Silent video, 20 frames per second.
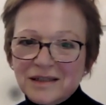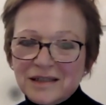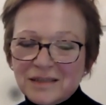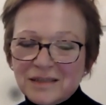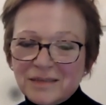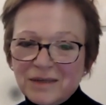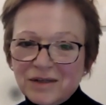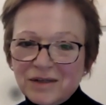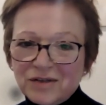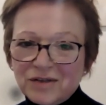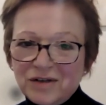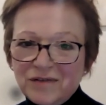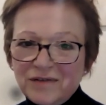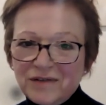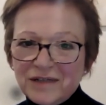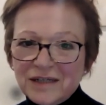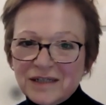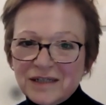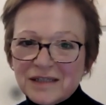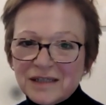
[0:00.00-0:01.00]
about
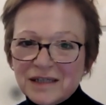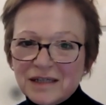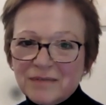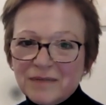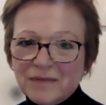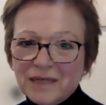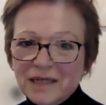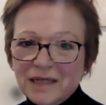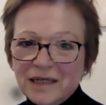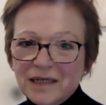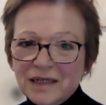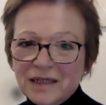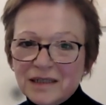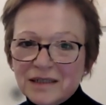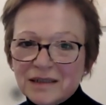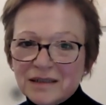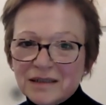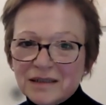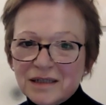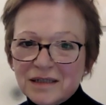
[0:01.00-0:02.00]
traveling inside my head
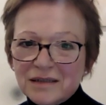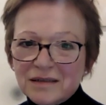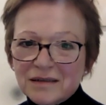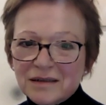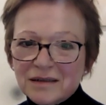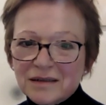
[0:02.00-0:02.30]
and getting.